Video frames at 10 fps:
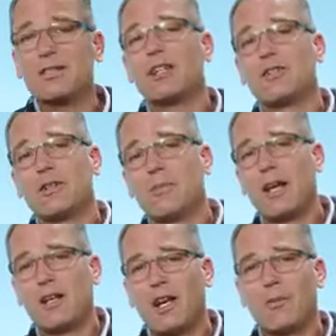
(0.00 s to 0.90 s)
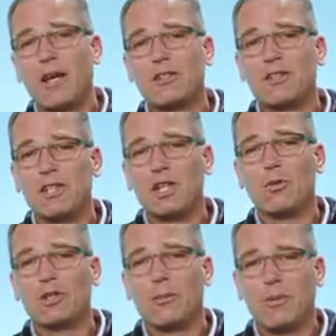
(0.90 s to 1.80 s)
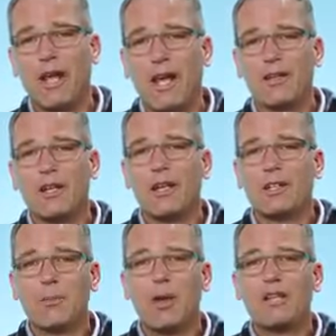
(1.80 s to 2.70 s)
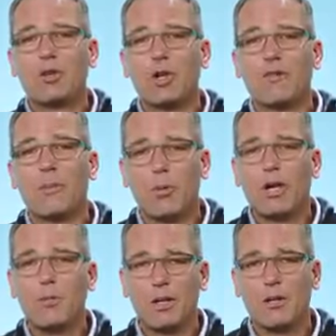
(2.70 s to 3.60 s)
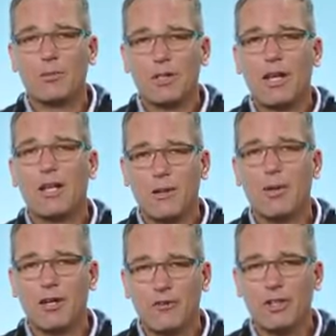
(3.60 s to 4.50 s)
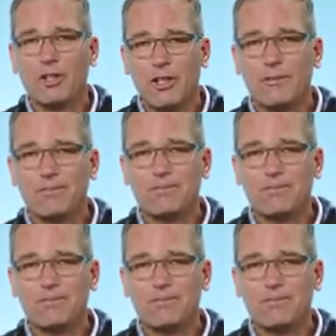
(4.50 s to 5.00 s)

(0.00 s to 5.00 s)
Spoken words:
Essentially, Medicare makes a deal with the plan to pay sort of a premium to take the beneficiary.